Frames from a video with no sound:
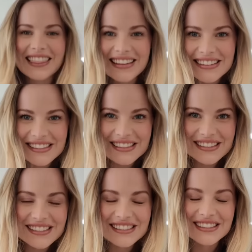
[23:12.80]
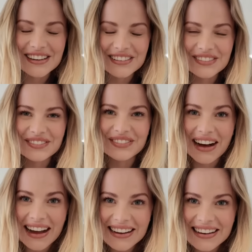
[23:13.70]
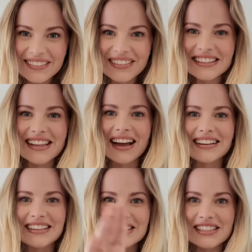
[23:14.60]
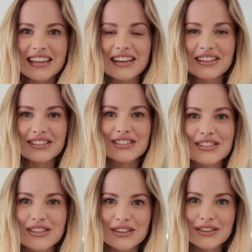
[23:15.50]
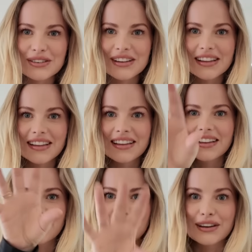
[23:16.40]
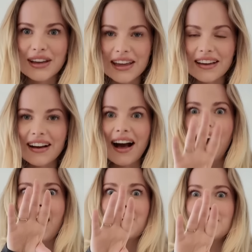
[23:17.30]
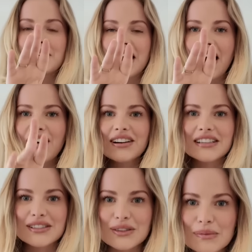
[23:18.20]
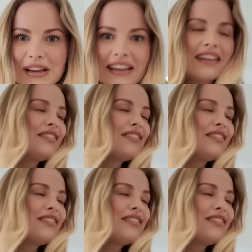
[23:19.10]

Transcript: This is so fun. It means I need to get used to looking up now, because normally, Liefie,